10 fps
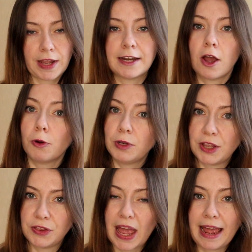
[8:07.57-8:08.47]
and
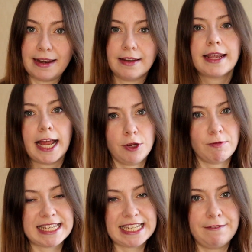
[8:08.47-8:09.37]
only then can you
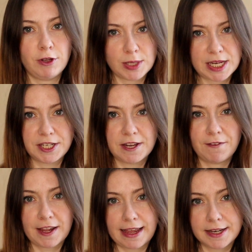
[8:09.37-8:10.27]
receive your
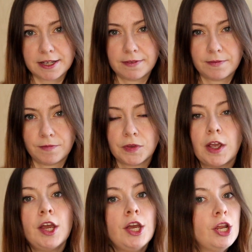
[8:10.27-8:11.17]
certificate.
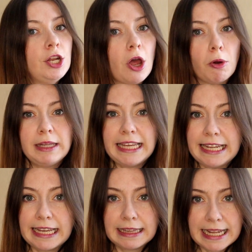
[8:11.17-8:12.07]
No
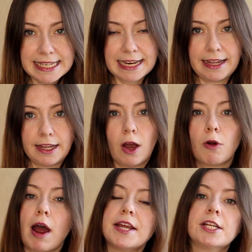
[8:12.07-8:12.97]
lenient listening
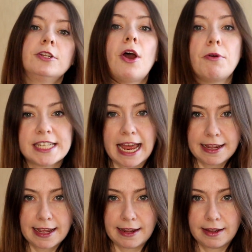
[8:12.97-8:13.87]
or idle
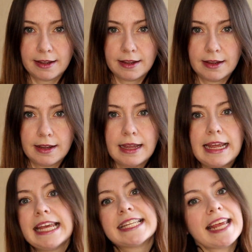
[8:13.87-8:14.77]
note-taking.
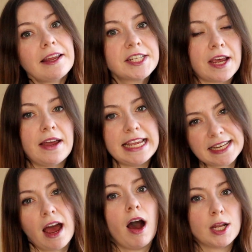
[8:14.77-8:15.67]
CELTA
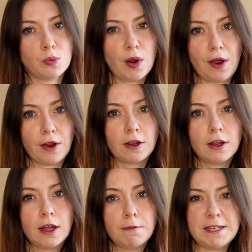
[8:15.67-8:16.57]
is hard work,
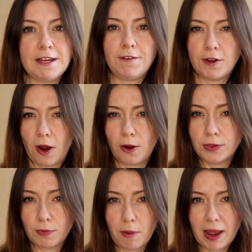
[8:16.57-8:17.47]
but if you go
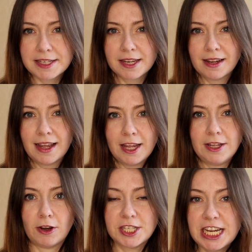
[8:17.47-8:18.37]
through it,
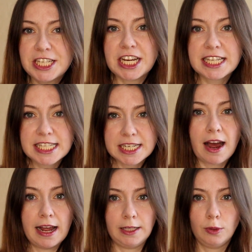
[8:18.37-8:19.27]
your teaching
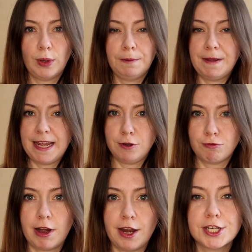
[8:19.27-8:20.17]
style will be
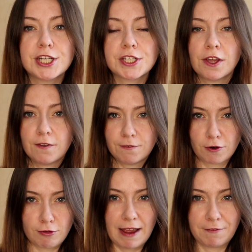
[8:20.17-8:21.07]
enriched
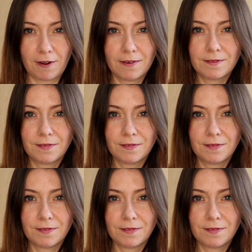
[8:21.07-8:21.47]
forever.